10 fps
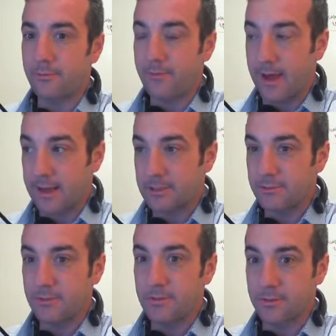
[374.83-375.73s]

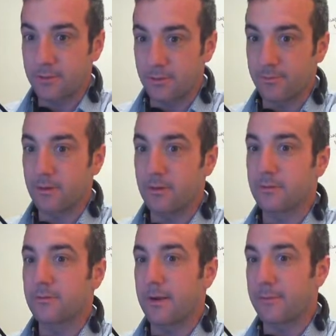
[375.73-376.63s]
factual, truthful,
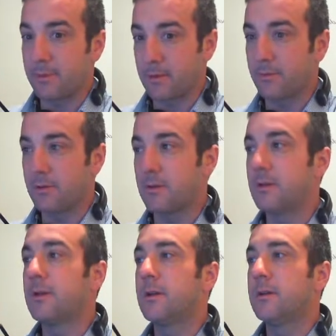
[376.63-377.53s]
replicable
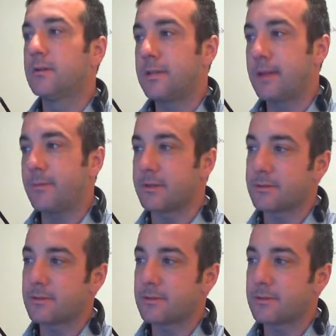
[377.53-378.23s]
statements.